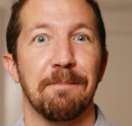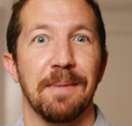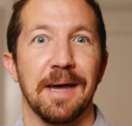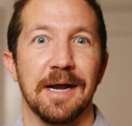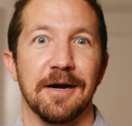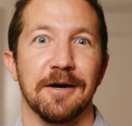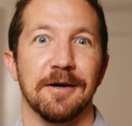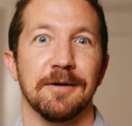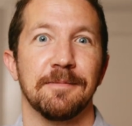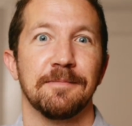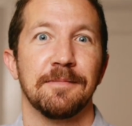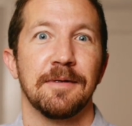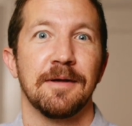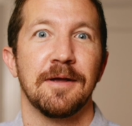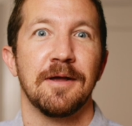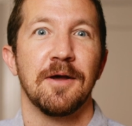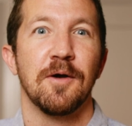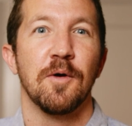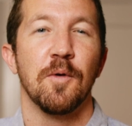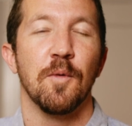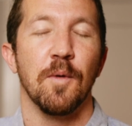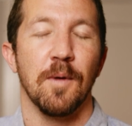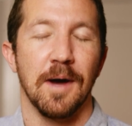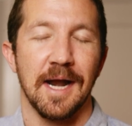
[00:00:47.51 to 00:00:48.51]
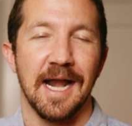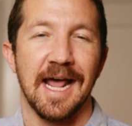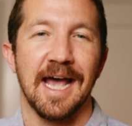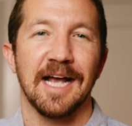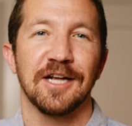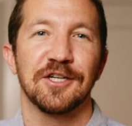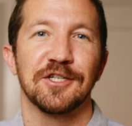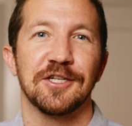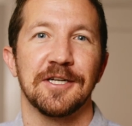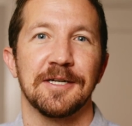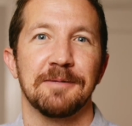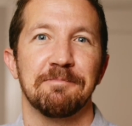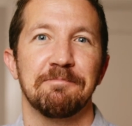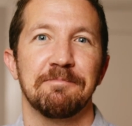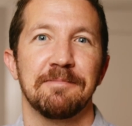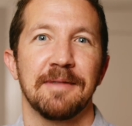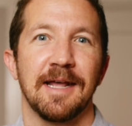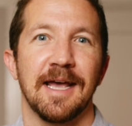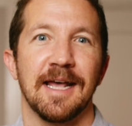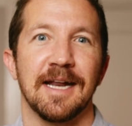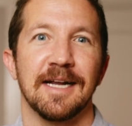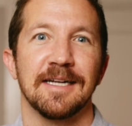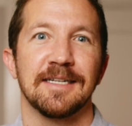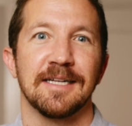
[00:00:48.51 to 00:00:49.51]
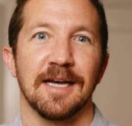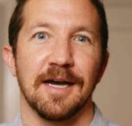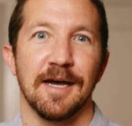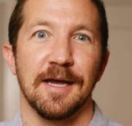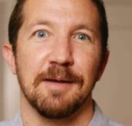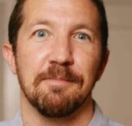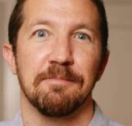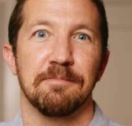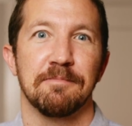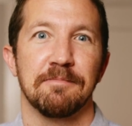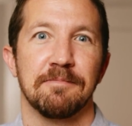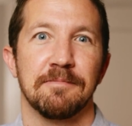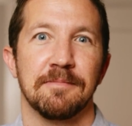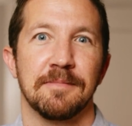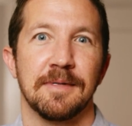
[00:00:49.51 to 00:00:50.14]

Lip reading: better, one action at a time.